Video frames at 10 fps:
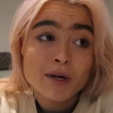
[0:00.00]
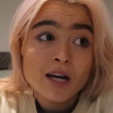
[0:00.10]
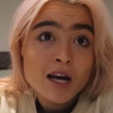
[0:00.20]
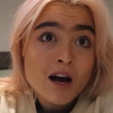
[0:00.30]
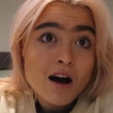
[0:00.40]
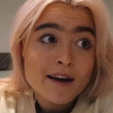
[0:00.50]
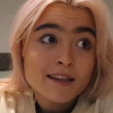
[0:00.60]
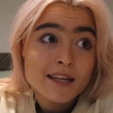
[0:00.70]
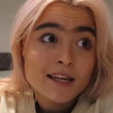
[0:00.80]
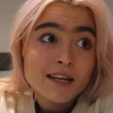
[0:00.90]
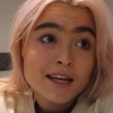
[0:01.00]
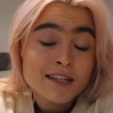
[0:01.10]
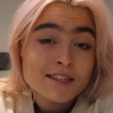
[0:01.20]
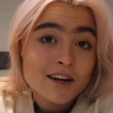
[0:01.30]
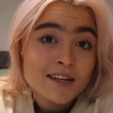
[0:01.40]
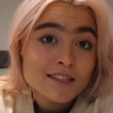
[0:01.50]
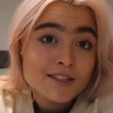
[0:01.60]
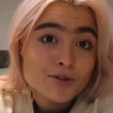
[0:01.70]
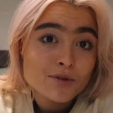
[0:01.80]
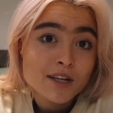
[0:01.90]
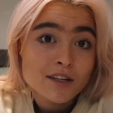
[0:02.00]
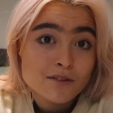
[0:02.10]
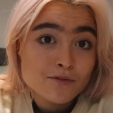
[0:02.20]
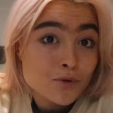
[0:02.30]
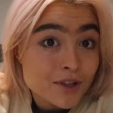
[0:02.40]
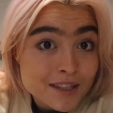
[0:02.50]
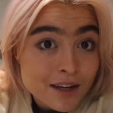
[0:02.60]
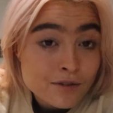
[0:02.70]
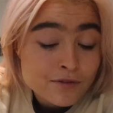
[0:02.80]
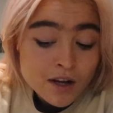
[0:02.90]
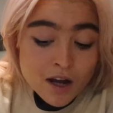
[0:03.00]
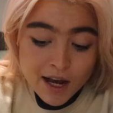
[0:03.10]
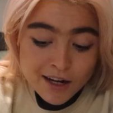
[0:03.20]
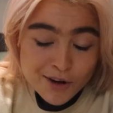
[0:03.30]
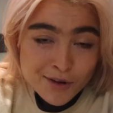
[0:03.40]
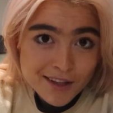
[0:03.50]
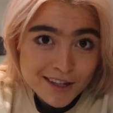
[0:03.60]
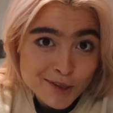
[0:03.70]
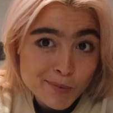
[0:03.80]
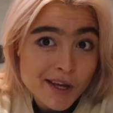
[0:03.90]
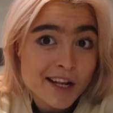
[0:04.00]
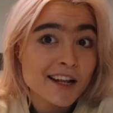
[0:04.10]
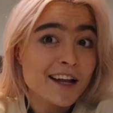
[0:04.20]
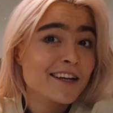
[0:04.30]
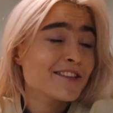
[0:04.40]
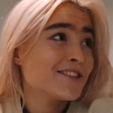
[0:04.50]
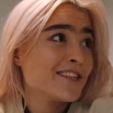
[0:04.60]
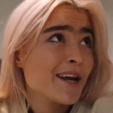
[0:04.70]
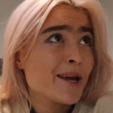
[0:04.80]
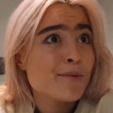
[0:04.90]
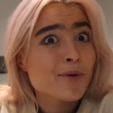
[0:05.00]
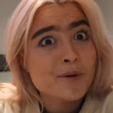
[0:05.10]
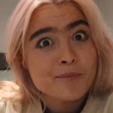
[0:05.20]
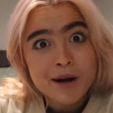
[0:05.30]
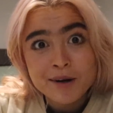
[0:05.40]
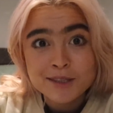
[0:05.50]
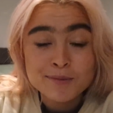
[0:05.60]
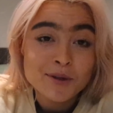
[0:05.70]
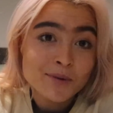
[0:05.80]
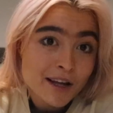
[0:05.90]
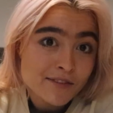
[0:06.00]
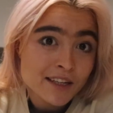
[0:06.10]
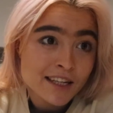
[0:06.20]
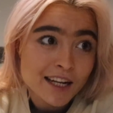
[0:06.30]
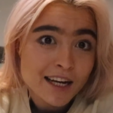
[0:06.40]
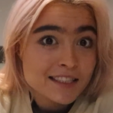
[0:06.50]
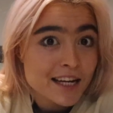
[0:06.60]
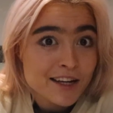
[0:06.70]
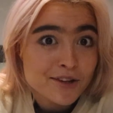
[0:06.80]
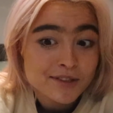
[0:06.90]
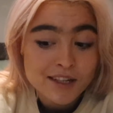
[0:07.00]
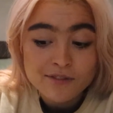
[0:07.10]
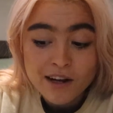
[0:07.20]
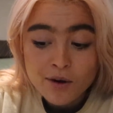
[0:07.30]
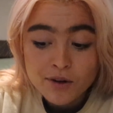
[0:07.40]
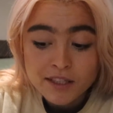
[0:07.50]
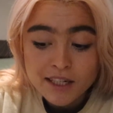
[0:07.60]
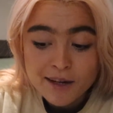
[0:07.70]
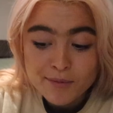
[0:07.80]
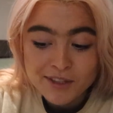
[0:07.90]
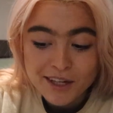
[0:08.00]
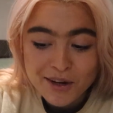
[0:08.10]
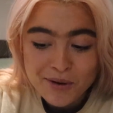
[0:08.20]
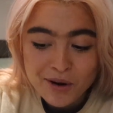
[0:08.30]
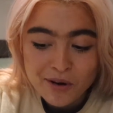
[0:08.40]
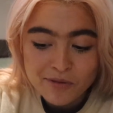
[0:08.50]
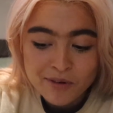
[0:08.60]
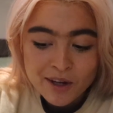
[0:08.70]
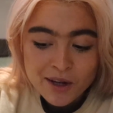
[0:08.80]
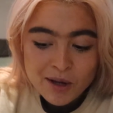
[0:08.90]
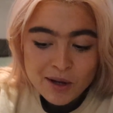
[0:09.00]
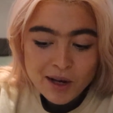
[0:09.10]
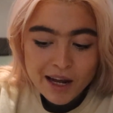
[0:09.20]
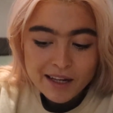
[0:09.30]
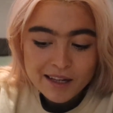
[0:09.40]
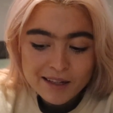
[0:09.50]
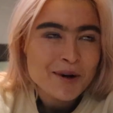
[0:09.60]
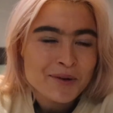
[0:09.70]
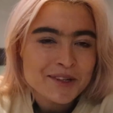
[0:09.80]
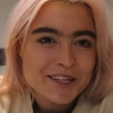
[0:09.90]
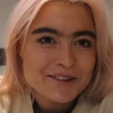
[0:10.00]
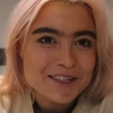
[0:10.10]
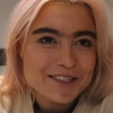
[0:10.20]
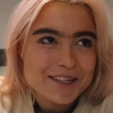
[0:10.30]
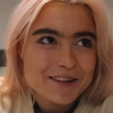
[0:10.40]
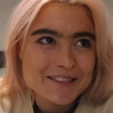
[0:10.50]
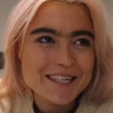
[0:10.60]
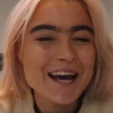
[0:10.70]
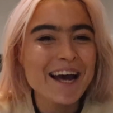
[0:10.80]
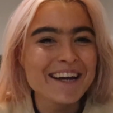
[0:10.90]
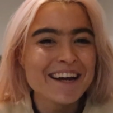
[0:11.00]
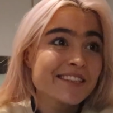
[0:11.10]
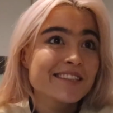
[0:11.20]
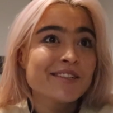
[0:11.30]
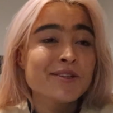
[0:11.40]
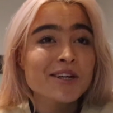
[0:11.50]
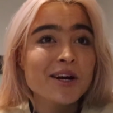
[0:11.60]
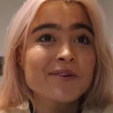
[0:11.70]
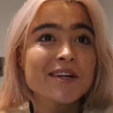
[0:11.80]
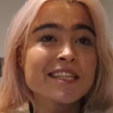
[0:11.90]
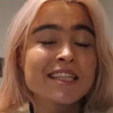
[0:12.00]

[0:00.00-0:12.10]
But I think it's nice to do things for yourself, and I don't think there should be any like shame or embarrassment or whatever in like taking yourself out on a date, because I know a lot of like the older generation, I'd say, who are you going with?